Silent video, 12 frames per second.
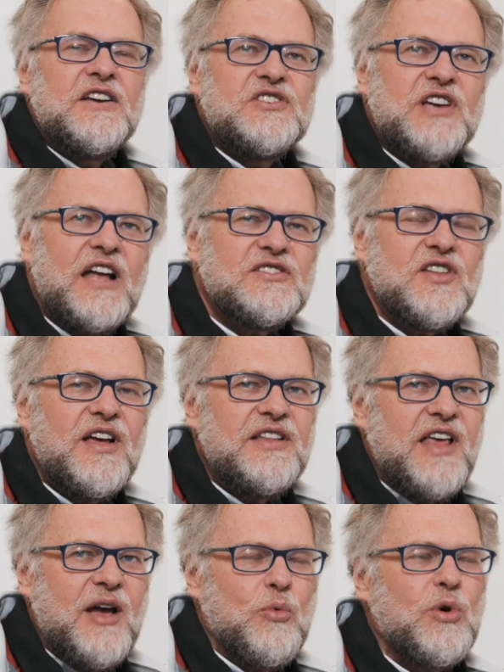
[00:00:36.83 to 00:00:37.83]
Shots like
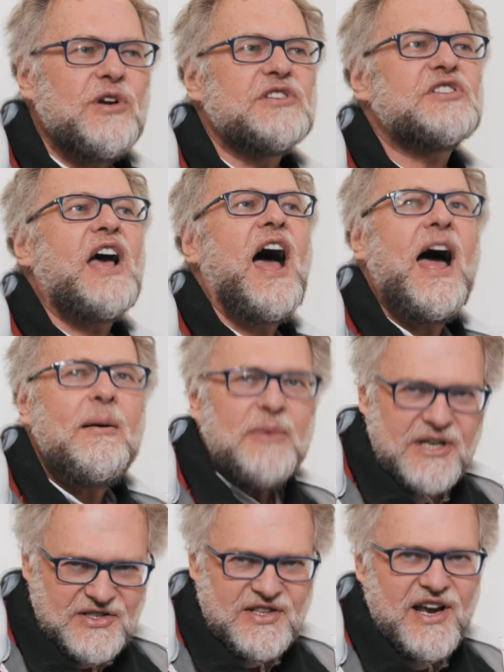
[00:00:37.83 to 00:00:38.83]
that weren't as
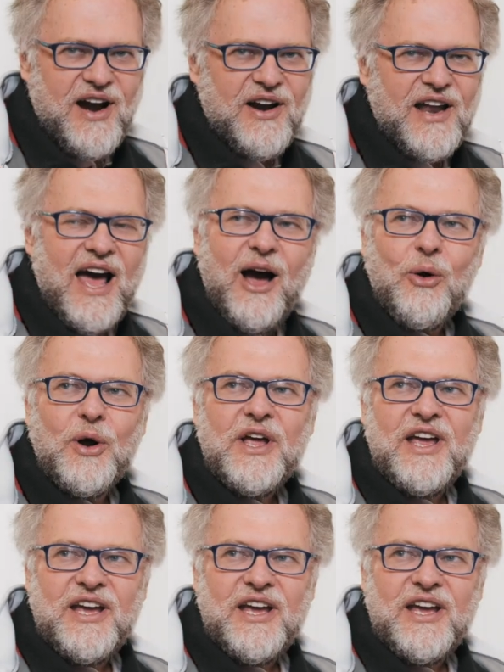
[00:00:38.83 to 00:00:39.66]
common as they are now